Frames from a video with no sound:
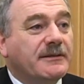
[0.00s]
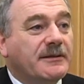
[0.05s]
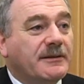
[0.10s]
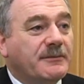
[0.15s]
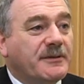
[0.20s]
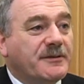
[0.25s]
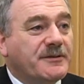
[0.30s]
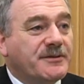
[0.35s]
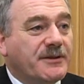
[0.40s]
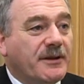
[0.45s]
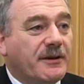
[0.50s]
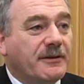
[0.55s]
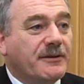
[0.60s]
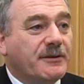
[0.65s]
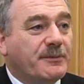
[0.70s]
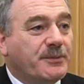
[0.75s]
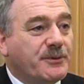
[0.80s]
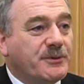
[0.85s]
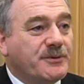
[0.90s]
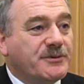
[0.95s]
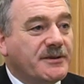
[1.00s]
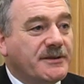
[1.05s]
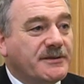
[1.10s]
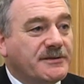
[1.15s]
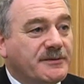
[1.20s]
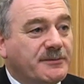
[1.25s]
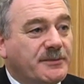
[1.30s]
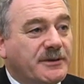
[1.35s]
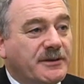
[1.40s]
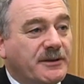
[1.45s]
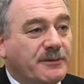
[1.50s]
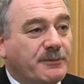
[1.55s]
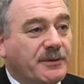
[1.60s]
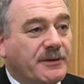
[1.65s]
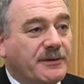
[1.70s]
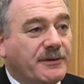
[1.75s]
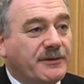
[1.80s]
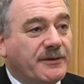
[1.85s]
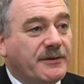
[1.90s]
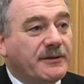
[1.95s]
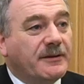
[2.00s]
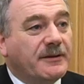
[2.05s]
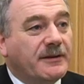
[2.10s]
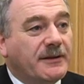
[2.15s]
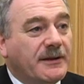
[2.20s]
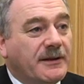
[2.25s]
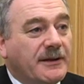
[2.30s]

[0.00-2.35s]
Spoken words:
and we've started the process of bringing players in.